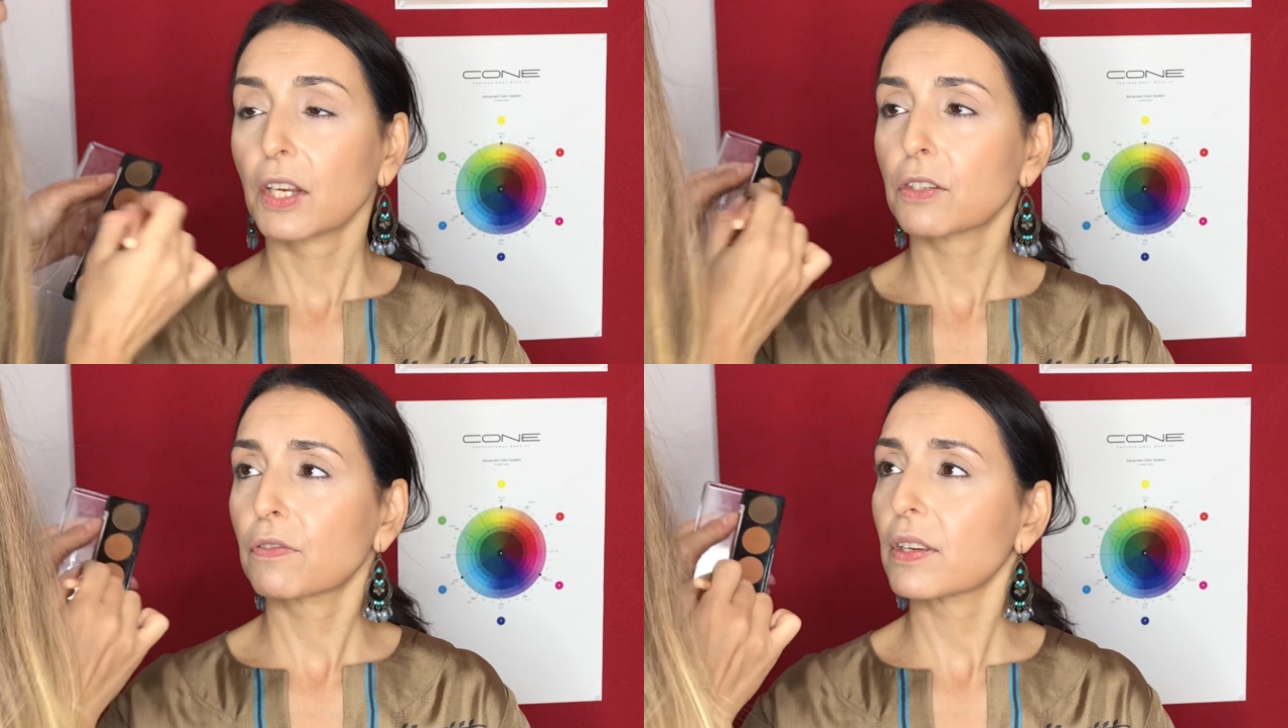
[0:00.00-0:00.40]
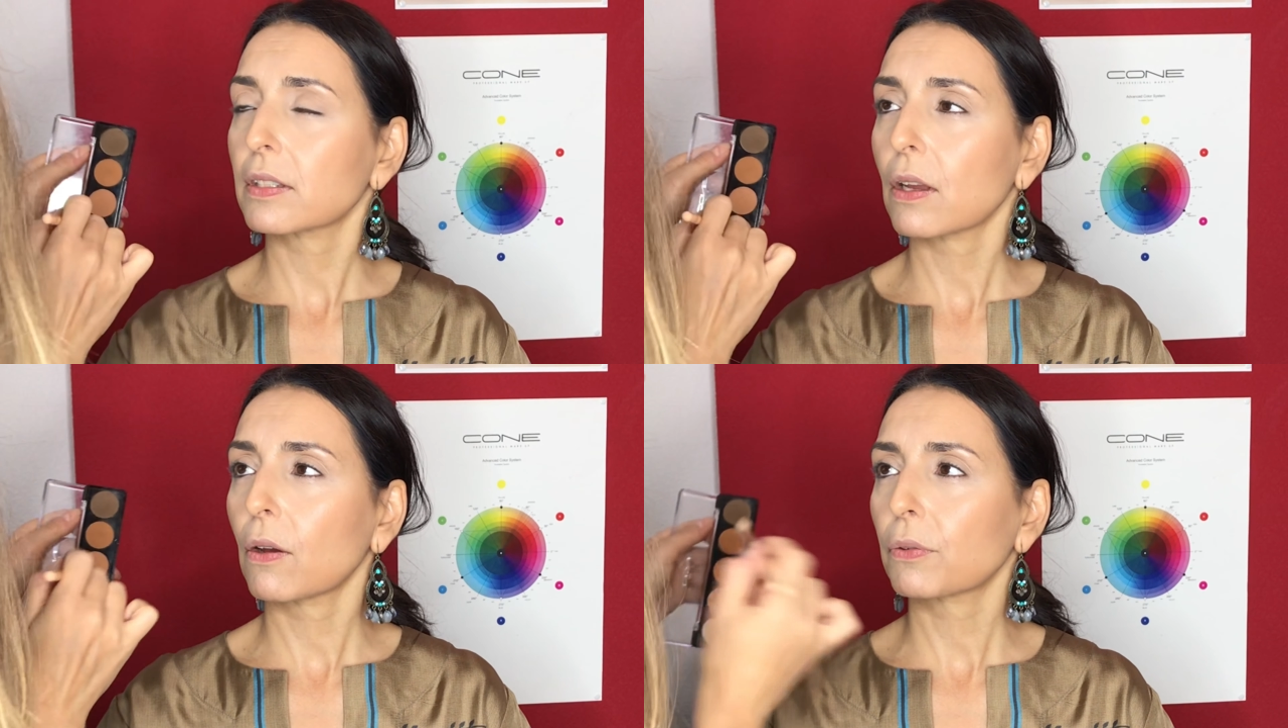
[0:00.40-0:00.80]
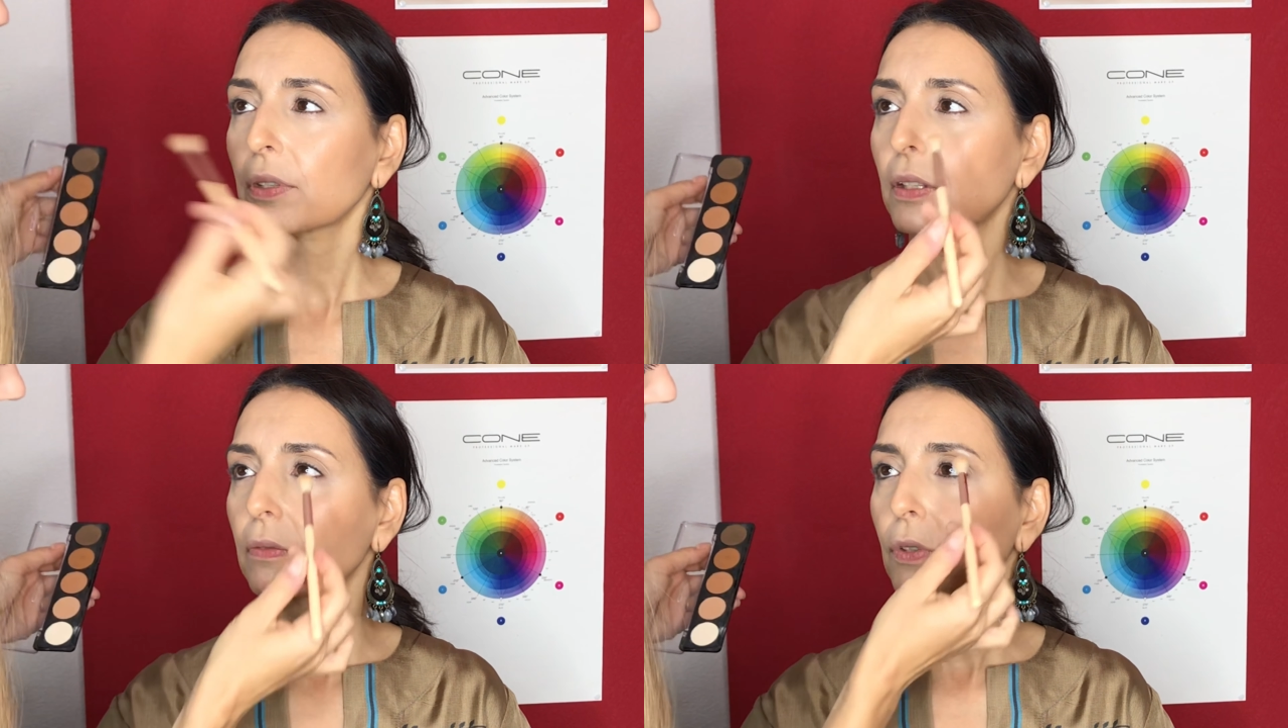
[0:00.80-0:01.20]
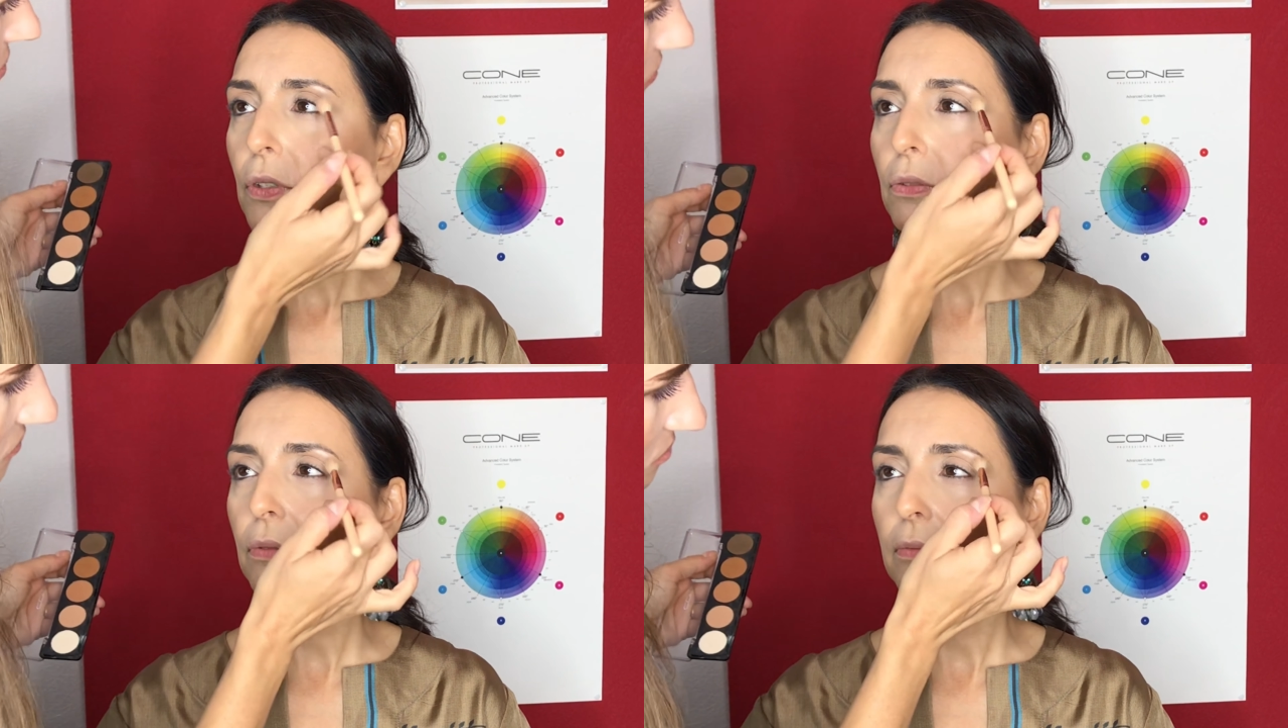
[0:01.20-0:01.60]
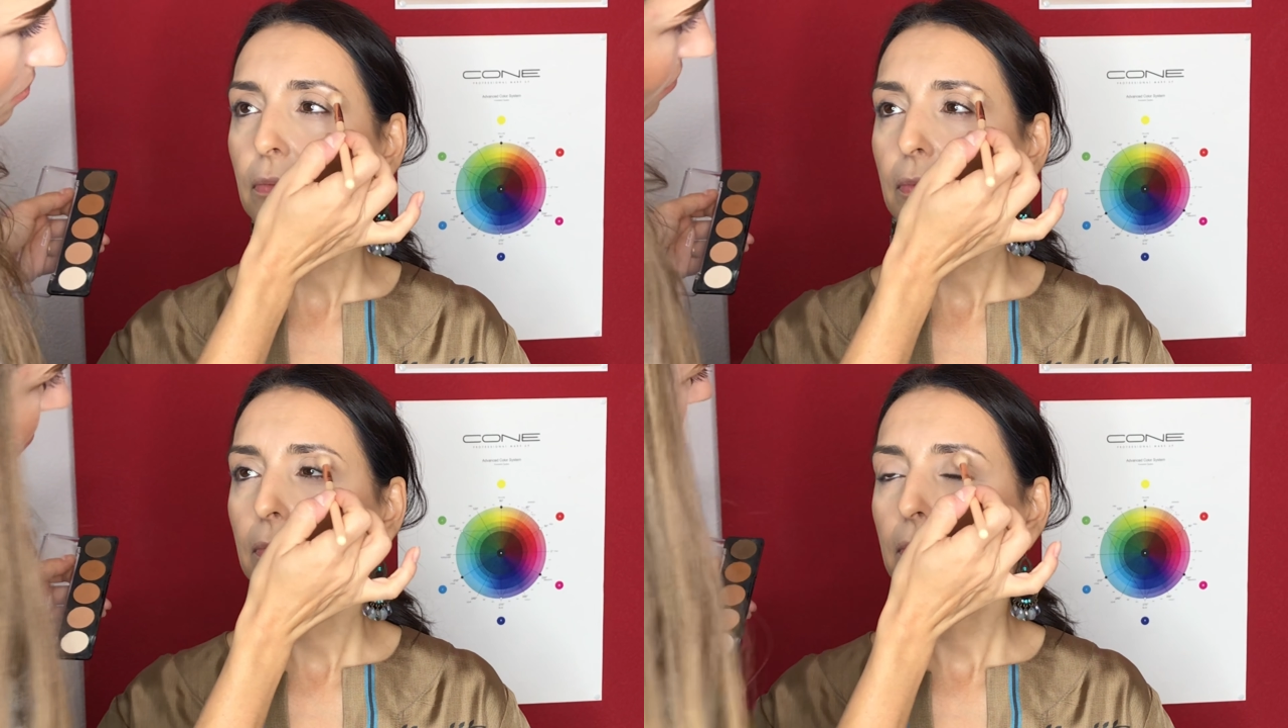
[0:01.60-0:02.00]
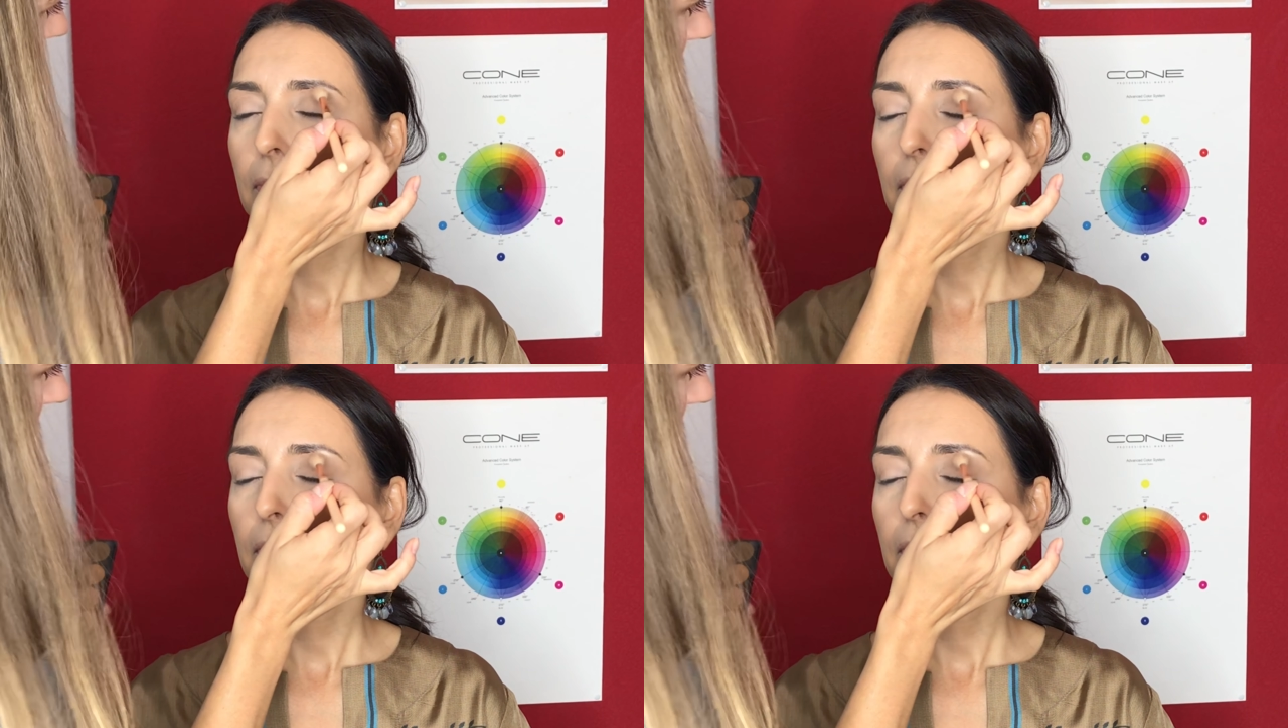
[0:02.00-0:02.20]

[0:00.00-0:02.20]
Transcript: This shade is more